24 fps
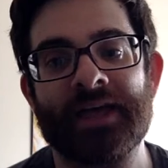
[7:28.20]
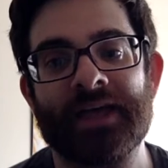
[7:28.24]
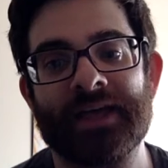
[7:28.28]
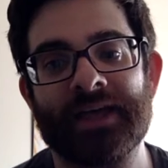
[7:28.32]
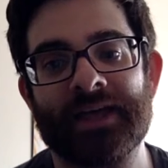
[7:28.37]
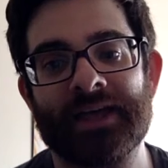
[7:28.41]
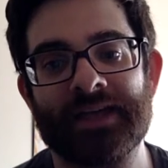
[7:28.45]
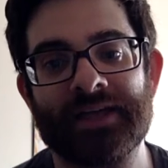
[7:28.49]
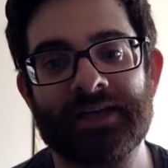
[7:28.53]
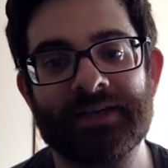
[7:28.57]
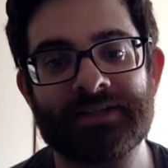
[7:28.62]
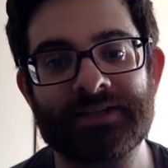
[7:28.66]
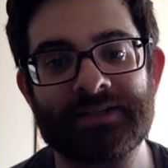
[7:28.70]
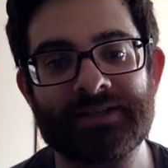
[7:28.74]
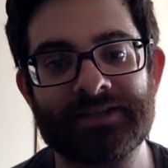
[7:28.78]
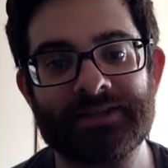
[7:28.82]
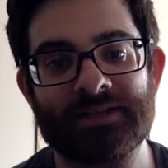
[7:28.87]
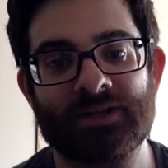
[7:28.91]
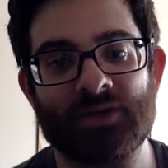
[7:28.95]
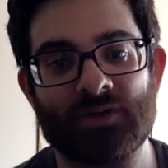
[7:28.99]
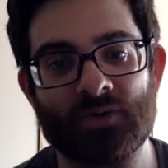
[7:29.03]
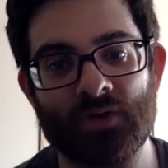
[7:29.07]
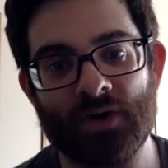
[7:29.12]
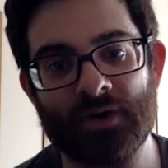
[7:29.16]
And he does
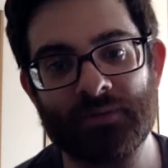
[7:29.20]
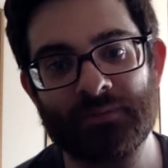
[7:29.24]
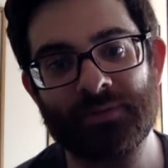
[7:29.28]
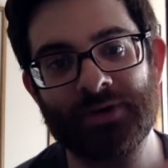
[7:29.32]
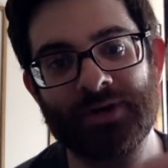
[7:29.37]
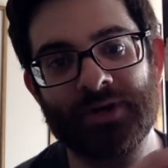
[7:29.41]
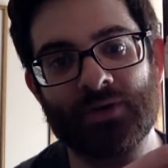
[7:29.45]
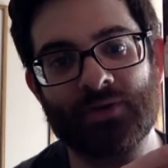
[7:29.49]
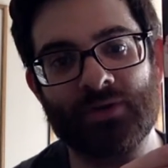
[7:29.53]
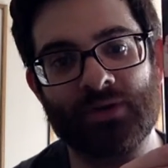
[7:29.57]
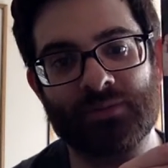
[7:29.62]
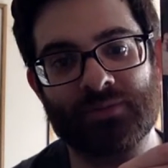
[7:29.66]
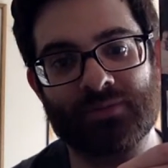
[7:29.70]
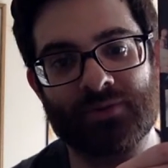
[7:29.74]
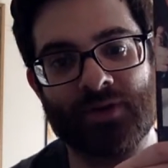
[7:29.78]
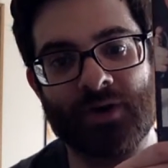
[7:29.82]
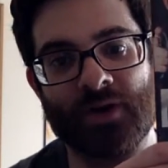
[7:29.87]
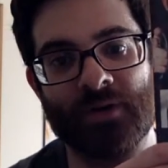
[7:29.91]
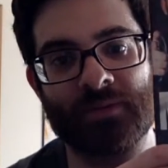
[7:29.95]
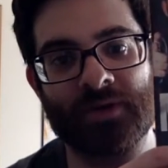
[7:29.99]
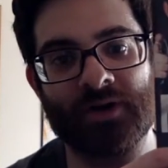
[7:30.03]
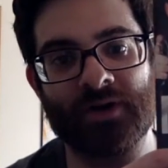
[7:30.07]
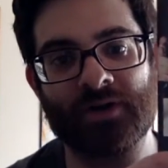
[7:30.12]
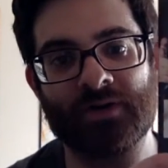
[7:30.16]
a pretty cool
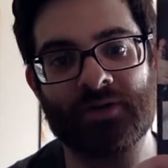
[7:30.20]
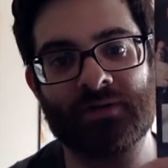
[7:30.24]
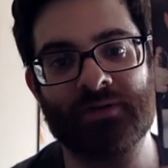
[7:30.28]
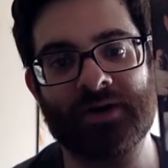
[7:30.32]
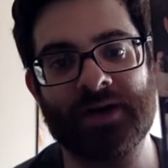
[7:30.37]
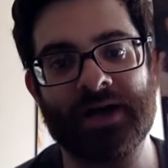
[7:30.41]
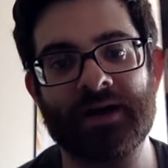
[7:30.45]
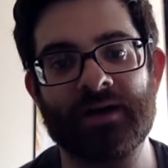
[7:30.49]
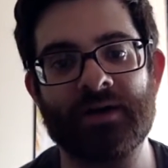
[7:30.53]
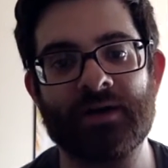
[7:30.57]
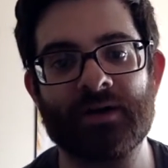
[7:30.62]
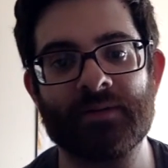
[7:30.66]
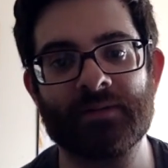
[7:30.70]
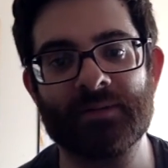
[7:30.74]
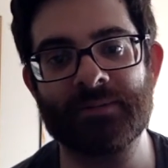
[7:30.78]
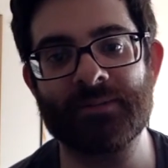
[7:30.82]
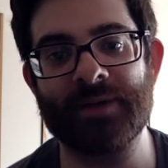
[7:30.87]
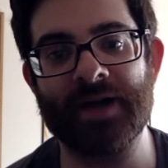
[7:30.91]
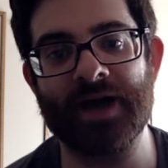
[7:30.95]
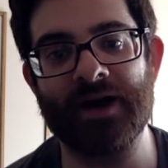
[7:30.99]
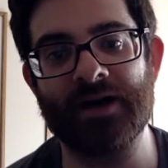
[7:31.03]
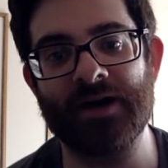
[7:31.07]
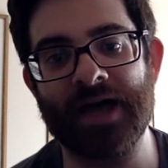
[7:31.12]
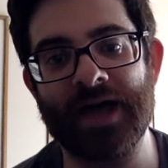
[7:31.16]
promo
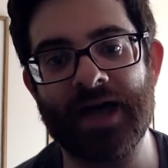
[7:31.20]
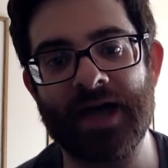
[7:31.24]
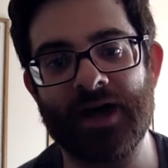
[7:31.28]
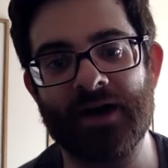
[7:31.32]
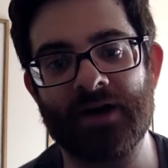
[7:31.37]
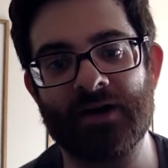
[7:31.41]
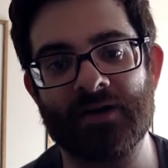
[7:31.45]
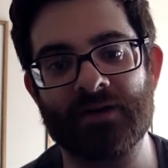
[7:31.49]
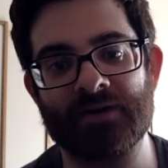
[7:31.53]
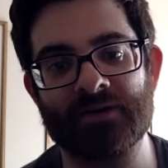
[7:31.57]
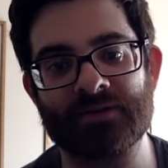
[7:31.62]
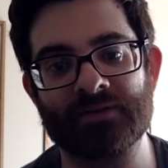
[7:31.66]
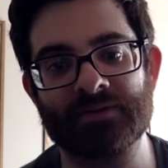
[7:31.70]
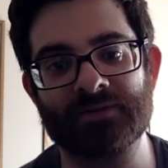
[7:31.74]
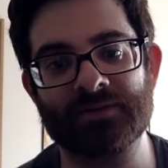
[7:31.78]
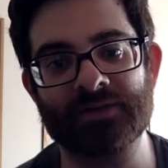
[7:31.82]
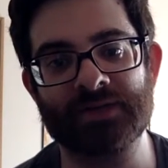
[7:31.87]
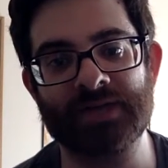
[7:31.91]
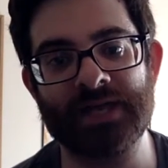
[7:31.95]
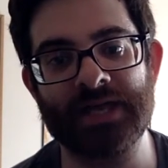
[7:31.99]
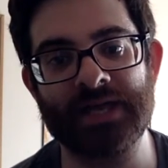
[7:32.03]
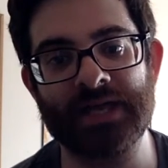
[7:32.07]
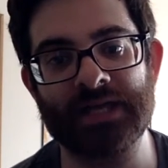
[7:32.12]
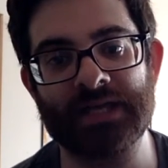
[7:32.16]
about how,
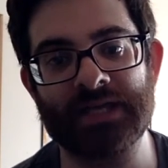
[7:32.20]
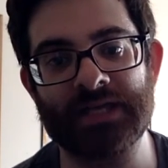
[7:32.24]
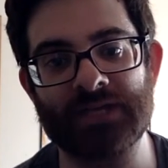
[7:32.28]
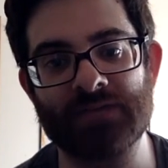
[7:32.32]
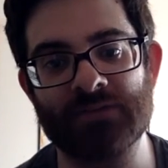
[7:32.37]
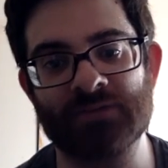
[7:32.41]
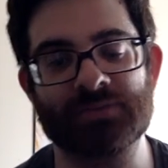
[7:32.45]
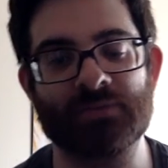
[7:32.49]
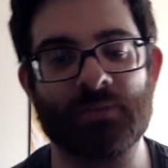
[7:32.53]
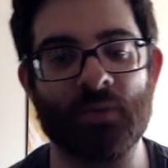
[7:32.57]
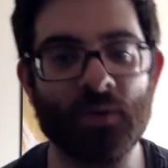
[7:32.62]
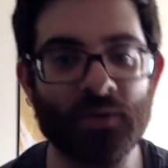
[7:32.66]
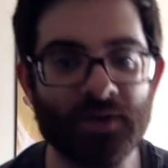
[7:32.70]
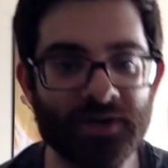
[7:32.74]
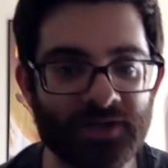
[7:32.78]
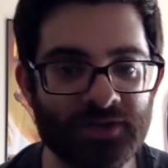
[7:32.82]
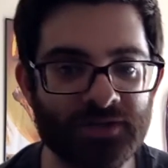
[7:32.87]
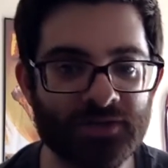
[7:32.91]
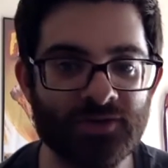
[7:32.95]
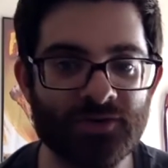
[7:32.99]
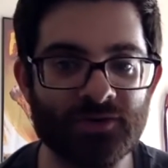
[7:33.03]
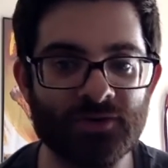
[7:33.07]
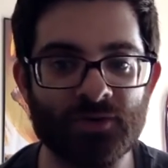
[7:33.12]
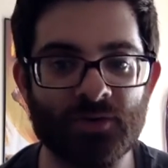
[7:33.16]
like, he was born
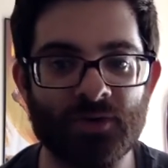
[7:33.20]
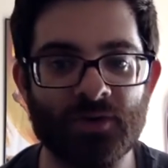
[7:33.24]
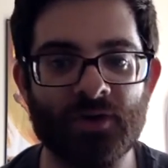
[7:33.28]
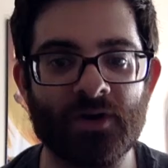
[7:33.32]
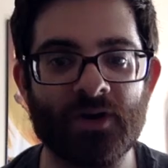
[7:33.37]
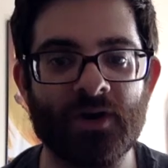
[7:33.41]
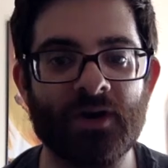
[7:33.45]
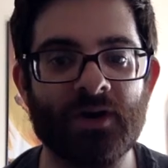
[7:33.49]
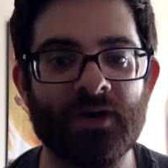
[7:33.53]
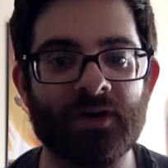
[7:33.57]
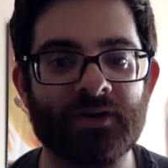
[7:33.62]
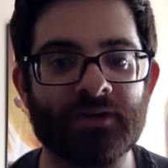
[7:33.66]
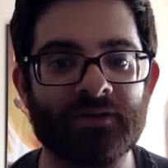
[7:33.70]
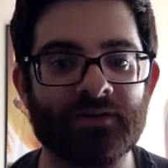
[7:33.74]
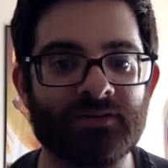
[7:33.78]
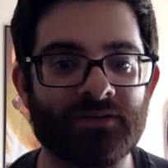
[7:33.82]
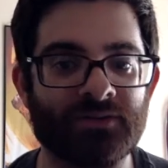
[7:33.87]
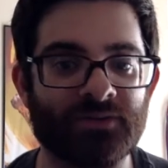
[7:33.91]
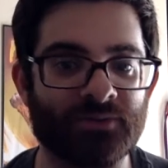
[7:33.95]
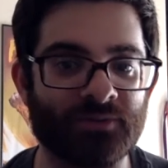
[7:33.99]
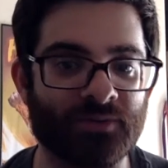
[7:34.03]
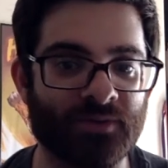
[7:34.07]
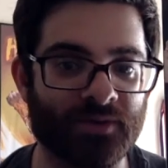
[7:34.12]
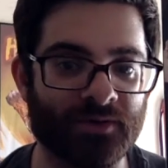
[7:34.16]
in New York, and
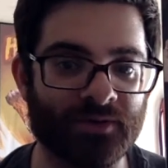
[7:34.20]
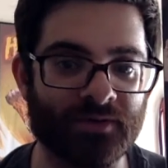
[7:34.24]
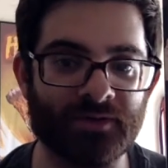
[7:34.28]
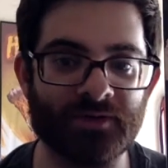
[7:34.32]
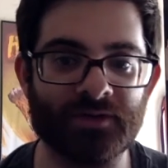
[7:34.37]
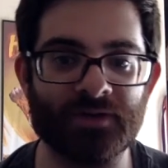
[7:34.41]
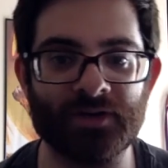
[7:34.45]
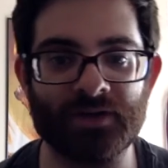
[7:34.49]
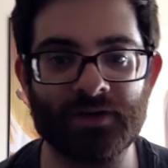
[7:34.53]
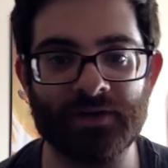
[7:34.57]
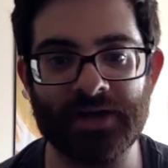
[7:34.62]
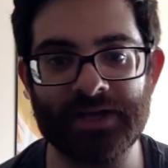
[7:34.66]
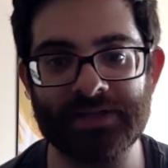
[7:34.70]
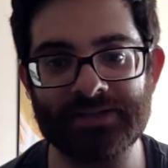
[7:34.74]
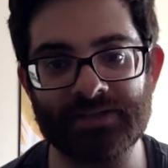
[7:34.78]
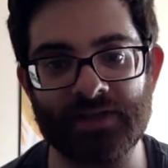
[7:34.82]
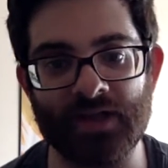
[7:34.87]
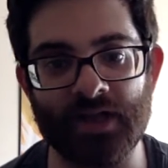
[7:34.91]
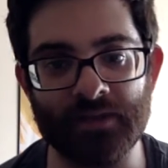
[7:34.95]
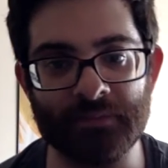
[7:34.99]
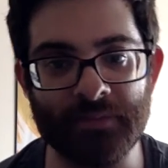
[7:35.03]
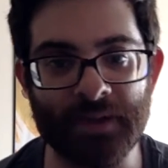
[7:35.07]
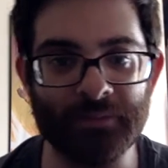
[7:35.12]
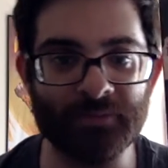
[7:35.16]
this is where, you know, has a
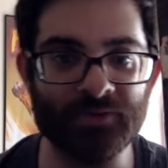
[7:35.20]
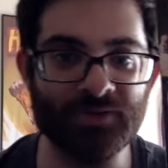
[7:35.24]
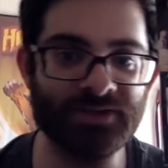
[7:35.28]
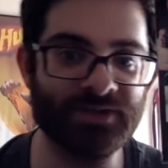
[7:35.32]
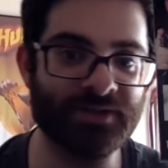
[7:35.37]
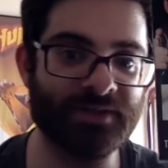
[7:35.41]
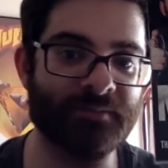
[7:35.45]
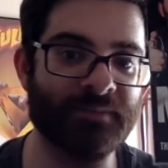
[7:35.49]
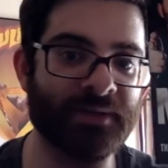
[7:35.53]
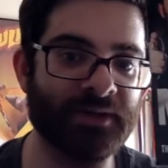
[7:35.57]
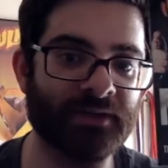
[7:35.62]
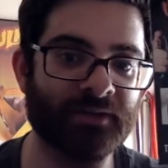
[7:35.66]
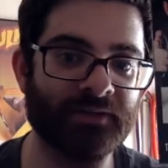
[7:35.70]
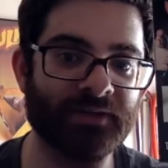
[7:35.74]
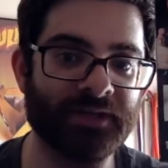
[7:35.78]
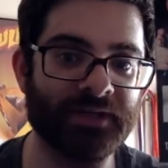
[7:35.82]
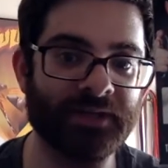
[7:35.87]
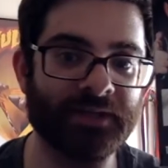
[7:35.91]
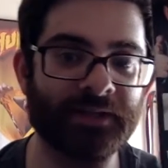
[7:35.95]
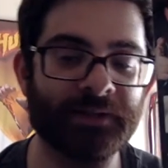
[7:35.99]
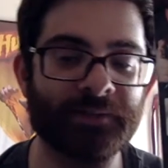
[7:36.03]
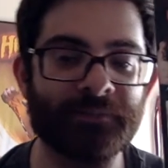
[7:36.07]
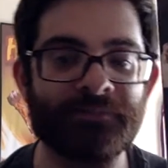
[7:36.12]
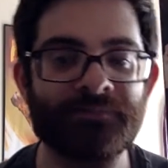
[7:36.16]
lot of memories in the
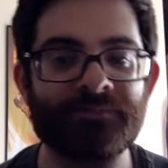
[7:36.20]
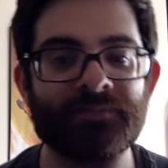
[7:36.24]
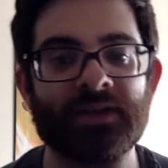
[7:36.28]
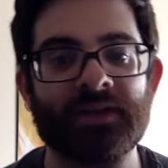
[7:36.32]
building.